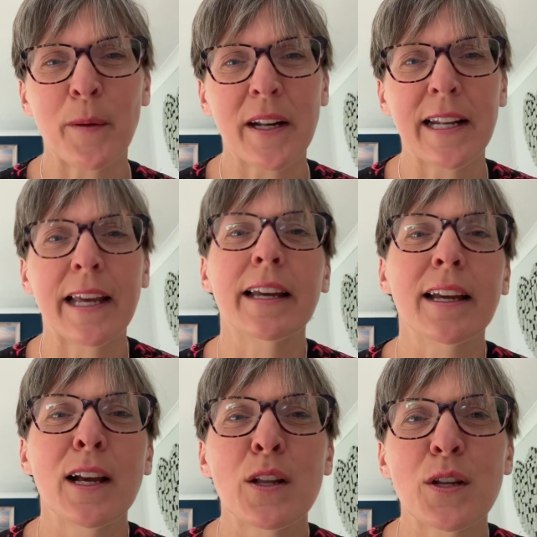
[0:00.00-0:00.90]
What a
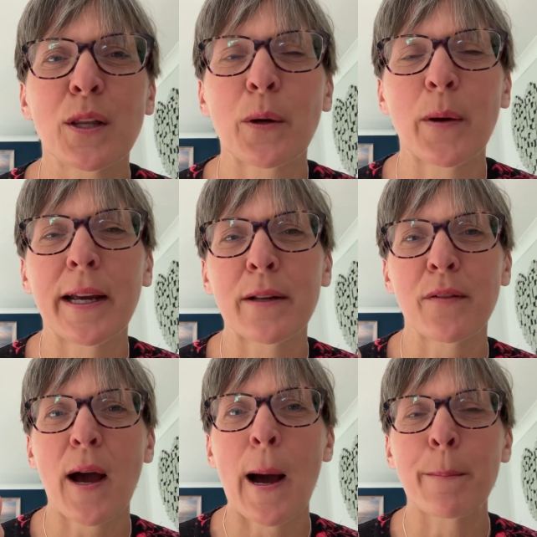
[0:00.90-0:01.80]
link to the Queen
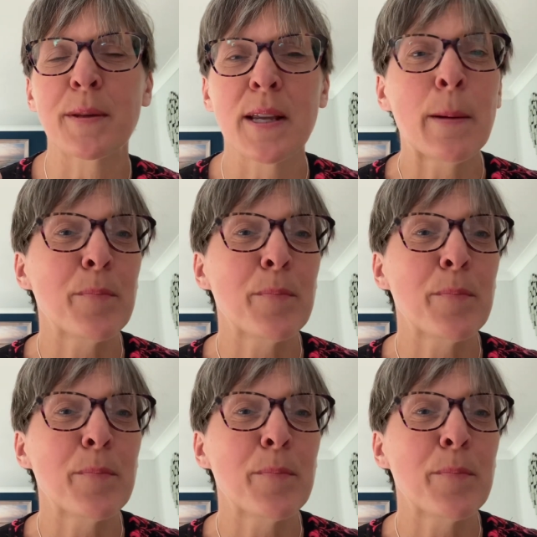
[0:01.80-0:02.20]
of Cups.